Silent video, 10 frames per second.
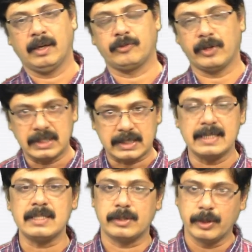For
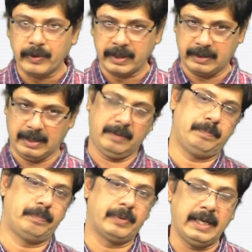instance, during the
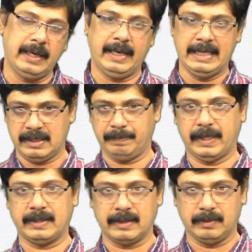
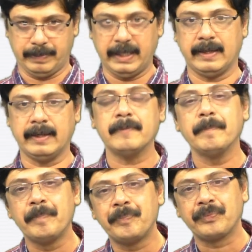pre-independent period,
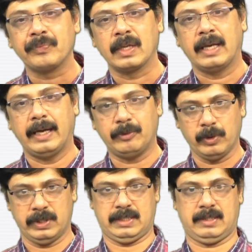it
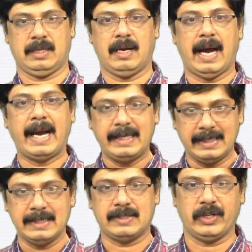was
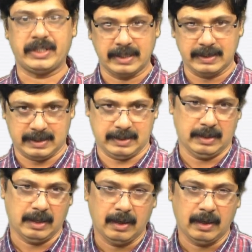ideas such as